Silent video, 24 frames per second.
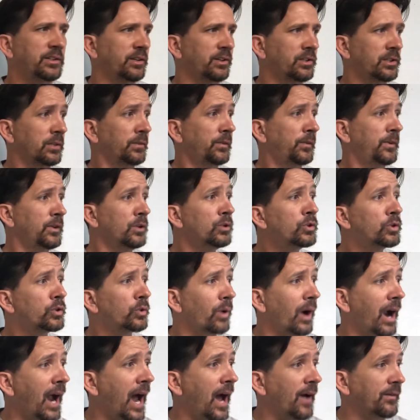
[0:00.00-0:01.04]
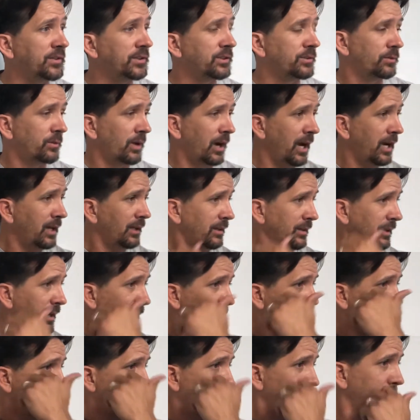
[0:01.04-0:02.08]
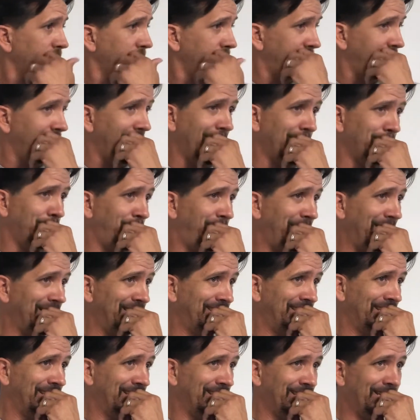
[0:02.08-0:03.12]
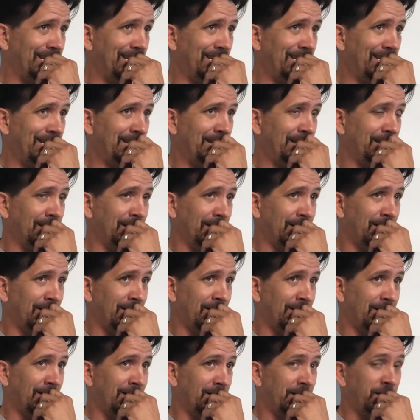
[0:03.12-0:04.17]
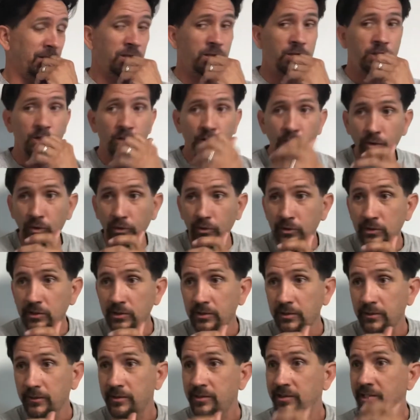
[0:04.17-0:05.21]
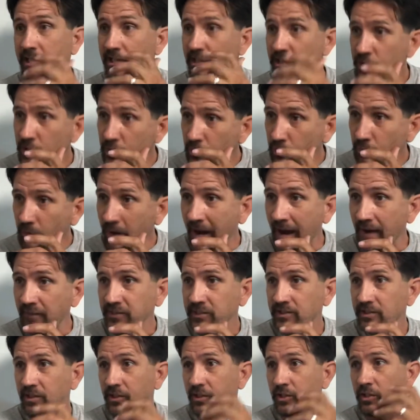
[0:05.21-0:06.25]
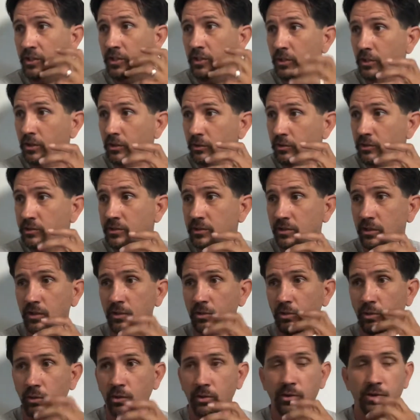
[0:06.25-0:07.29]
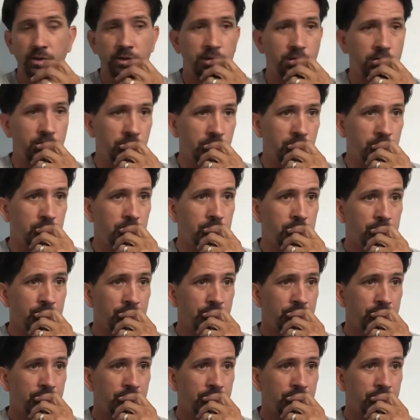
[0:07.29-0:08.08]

There's a few grafts, right, that basically are used, tissue grafts that are used in order to